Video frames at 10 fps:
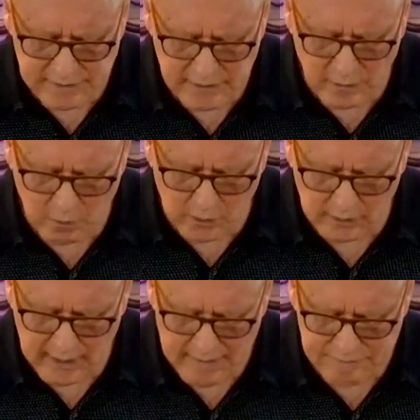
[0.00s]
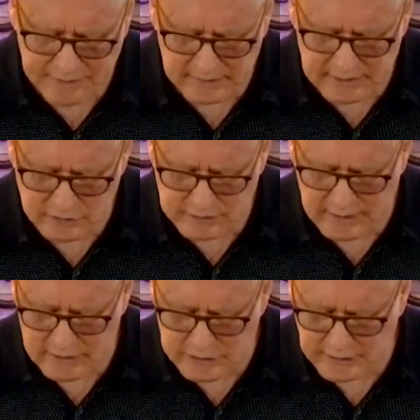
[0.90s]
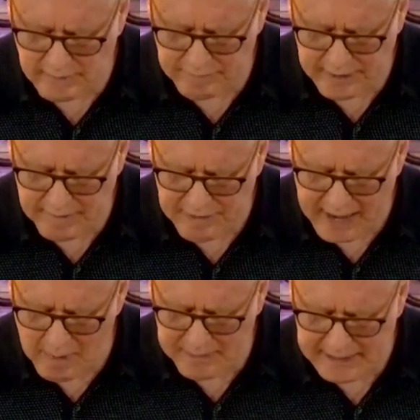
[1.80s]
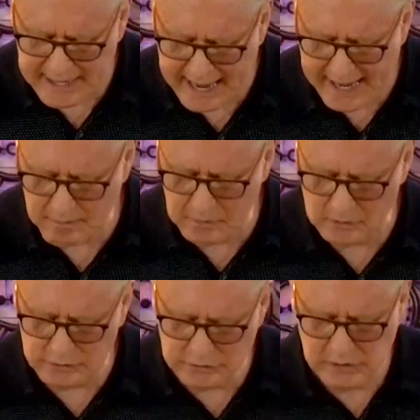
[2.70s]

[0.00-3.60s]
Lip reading: the World Life Foundation did a survey of how many animals